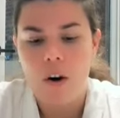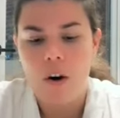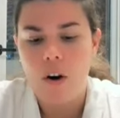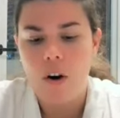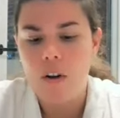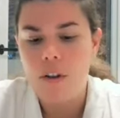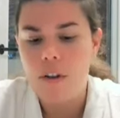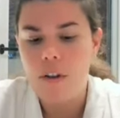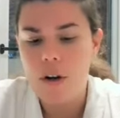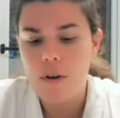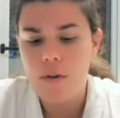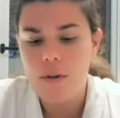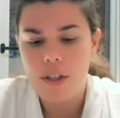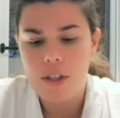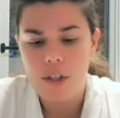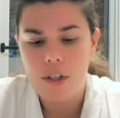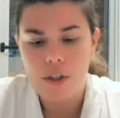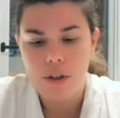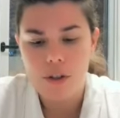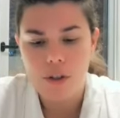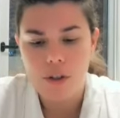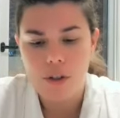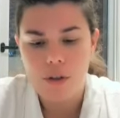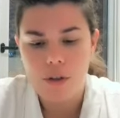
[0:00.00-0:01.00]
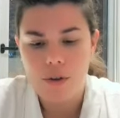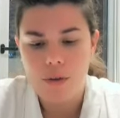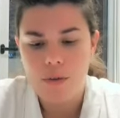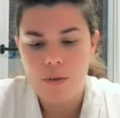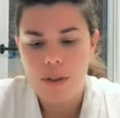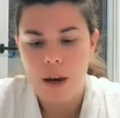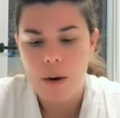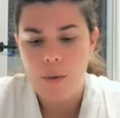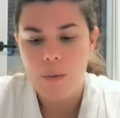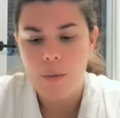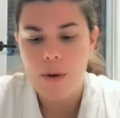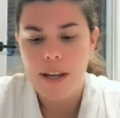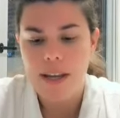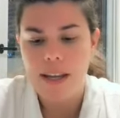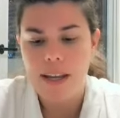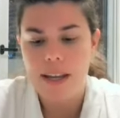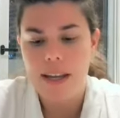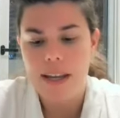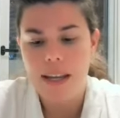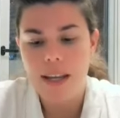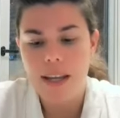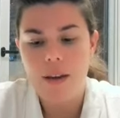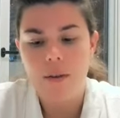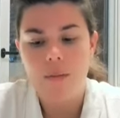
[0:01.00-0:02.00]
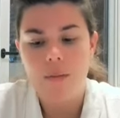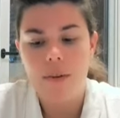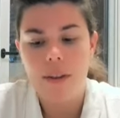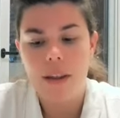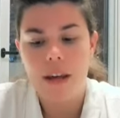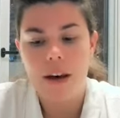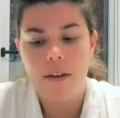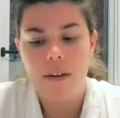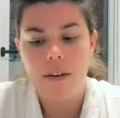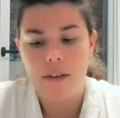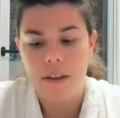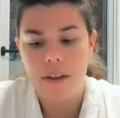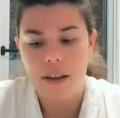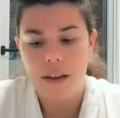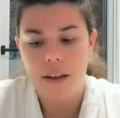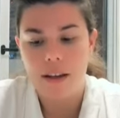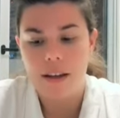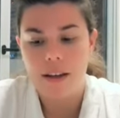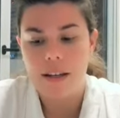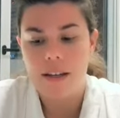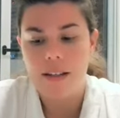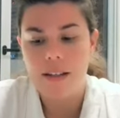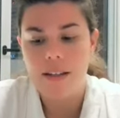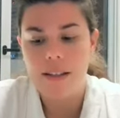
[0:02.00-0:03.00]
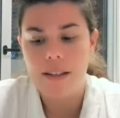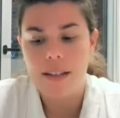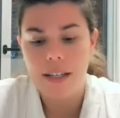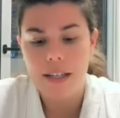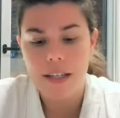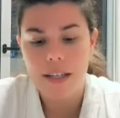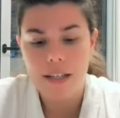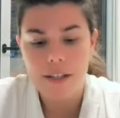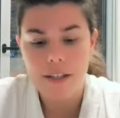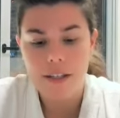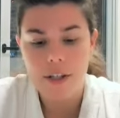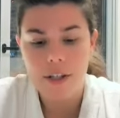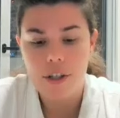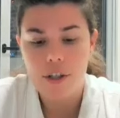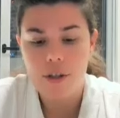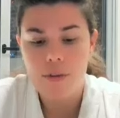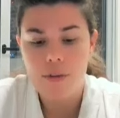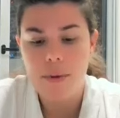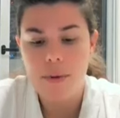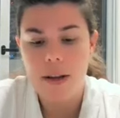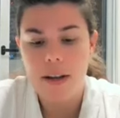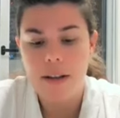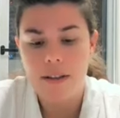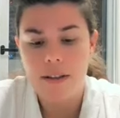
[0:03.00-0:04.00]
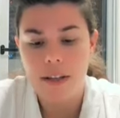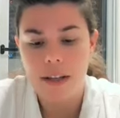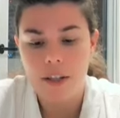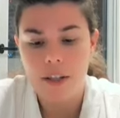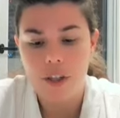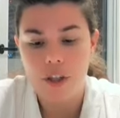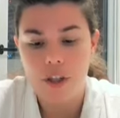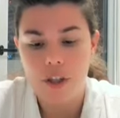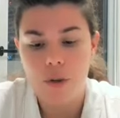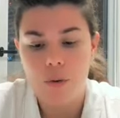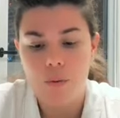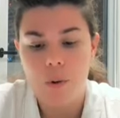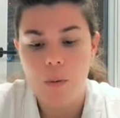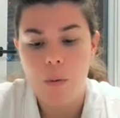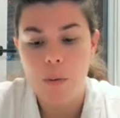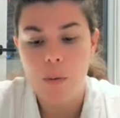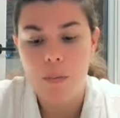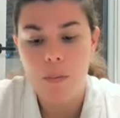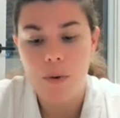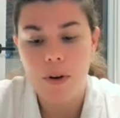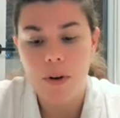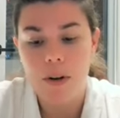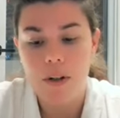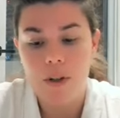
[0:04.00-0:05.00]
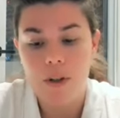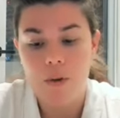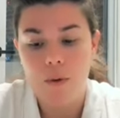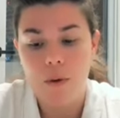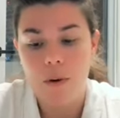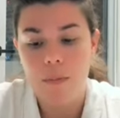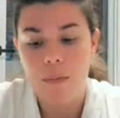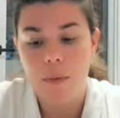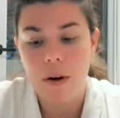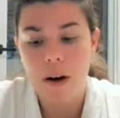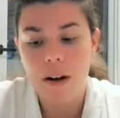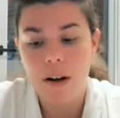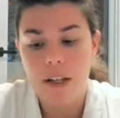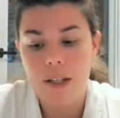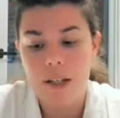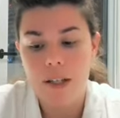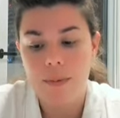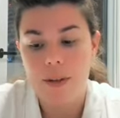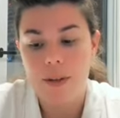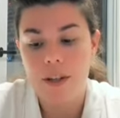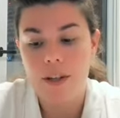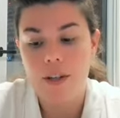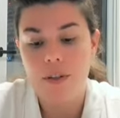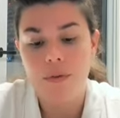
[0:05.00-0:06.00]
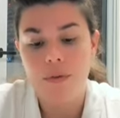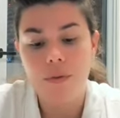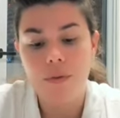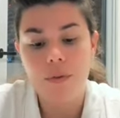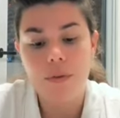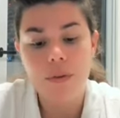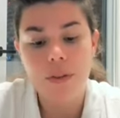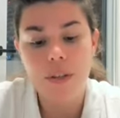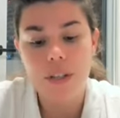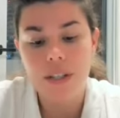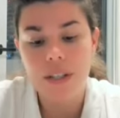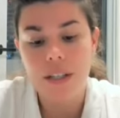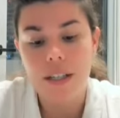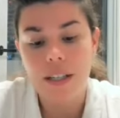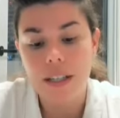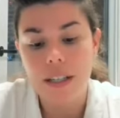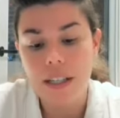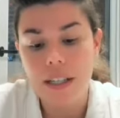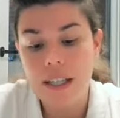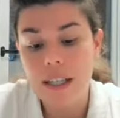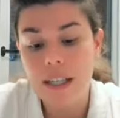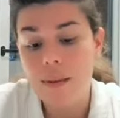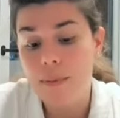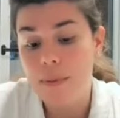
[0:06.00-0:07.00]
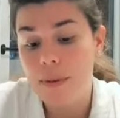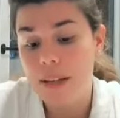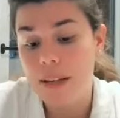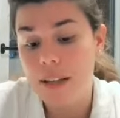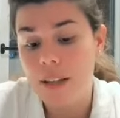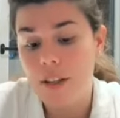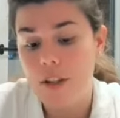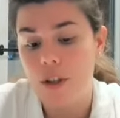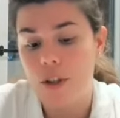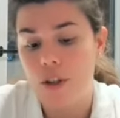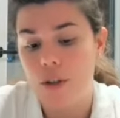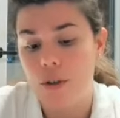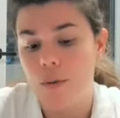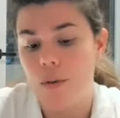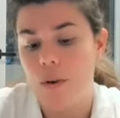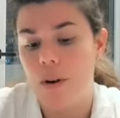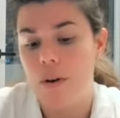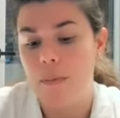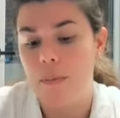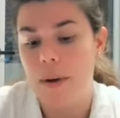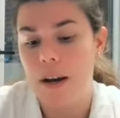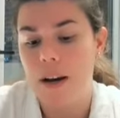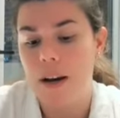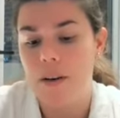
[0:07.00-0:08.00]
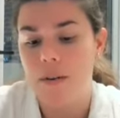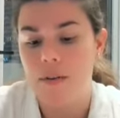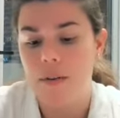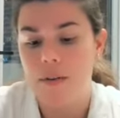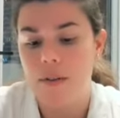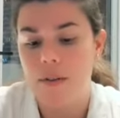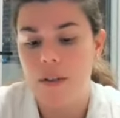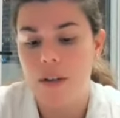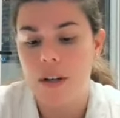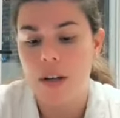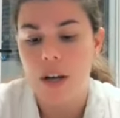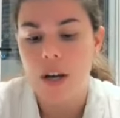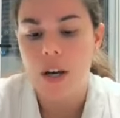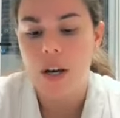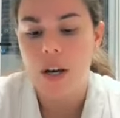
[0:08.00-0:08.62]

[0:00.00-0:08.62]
Although it's true that we can eat without thinking, it's easier to pay attention to what we put into our bodies because food doesn't leap into our mouths.